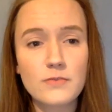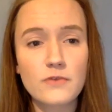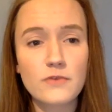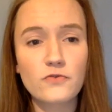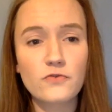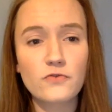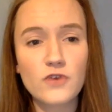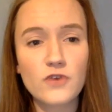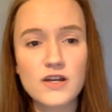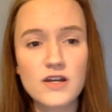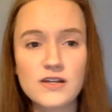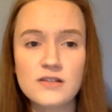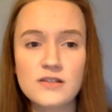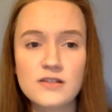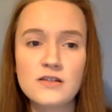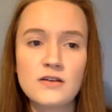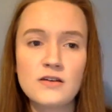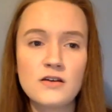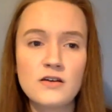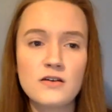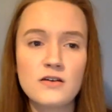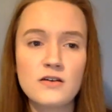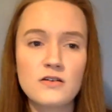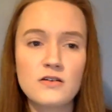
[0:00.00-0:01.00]
afraid
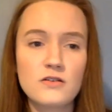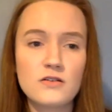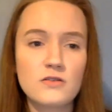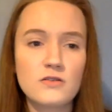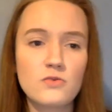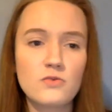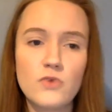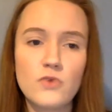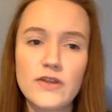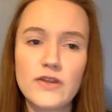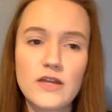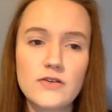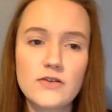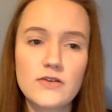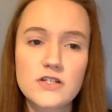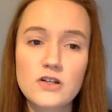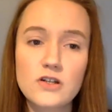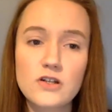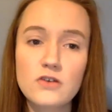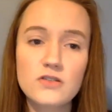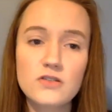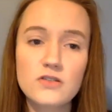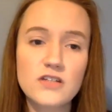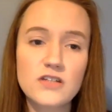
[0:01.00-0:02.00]
when there is
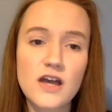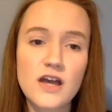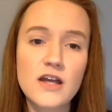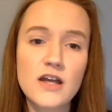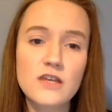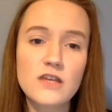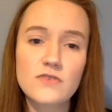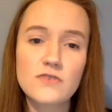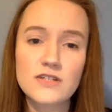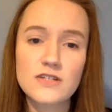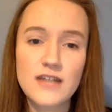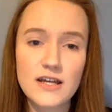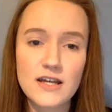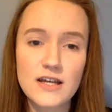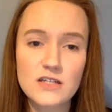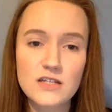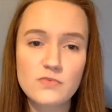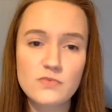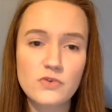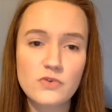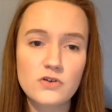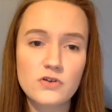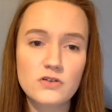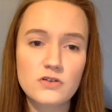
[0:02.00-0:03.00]
no sign of a
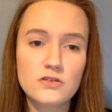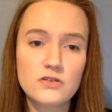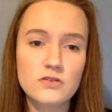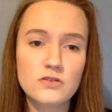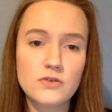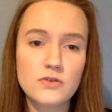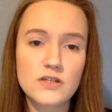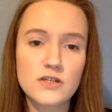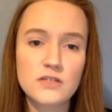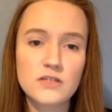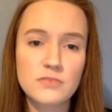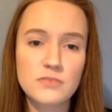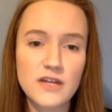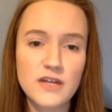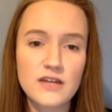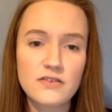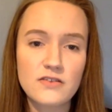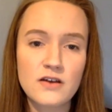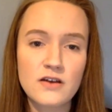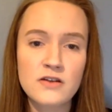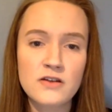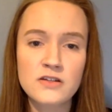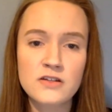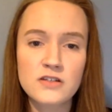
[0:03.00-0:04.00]
textbook to explain
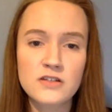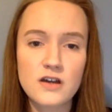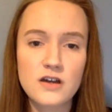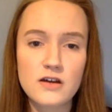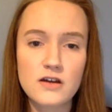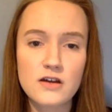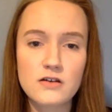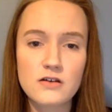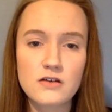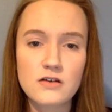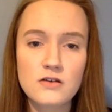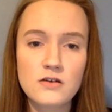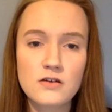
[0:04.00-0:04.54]
their desire.